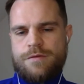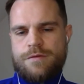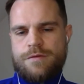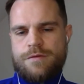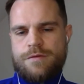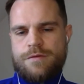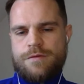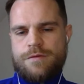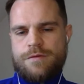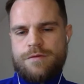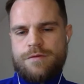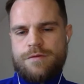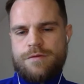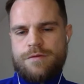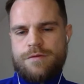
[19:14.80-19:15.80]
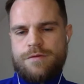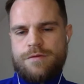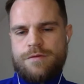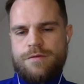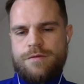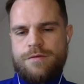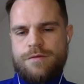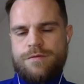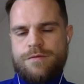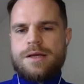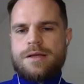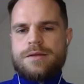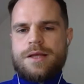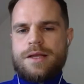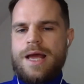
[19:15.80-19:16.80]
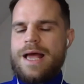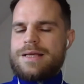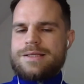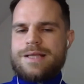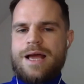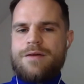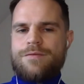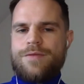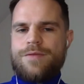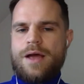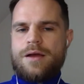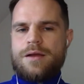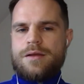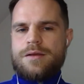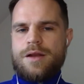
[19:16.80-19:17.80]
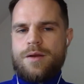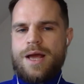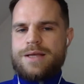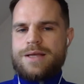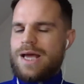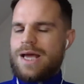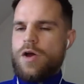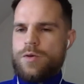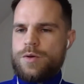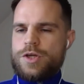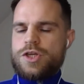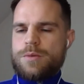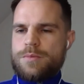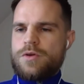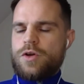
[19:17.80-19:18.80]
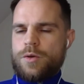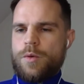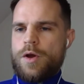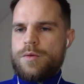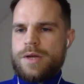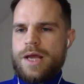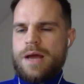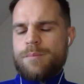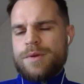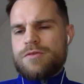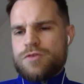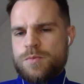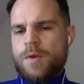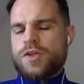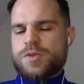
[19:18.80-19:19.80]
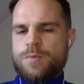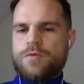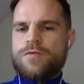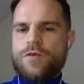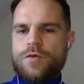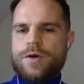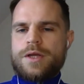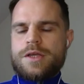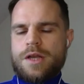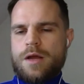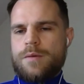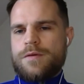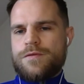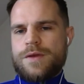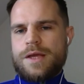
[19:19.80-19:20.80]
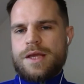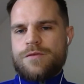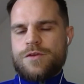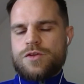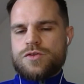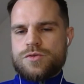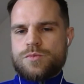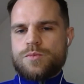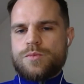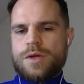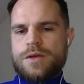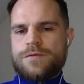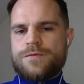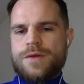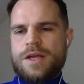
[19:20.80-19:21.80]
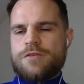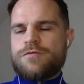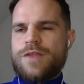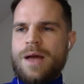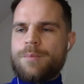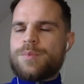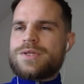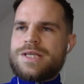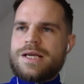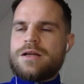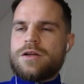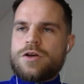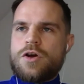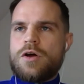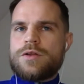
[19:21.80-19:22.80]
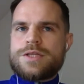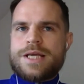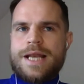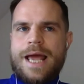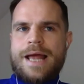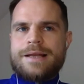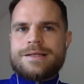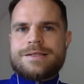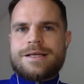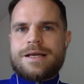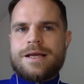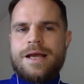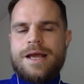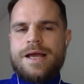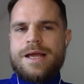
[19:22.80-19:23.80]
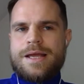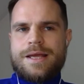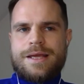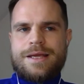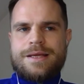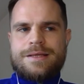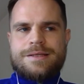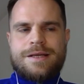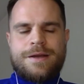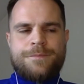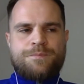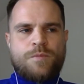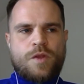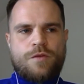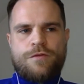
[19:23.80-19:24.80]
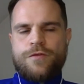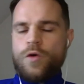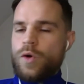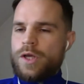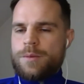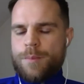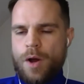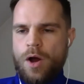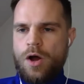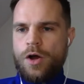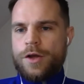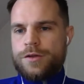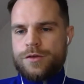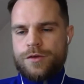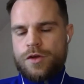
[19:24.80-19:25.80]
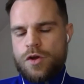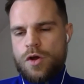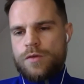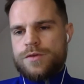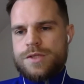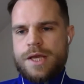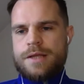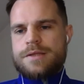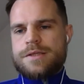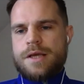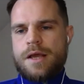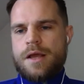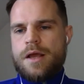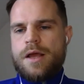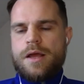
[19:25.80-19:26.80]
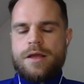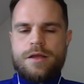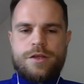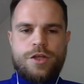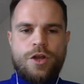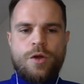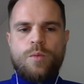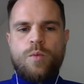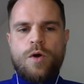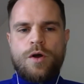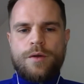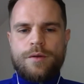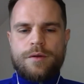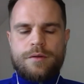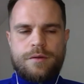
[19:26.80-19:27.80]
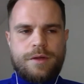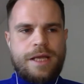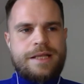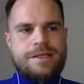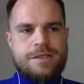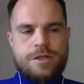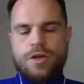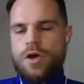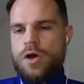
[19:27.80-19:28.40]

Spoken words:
positive piece of content, then it has to have that, has that ownership. You've got to own it and be responsible for it. If it doesn't, if that particular content editor is falling behind on the content, you know what? It's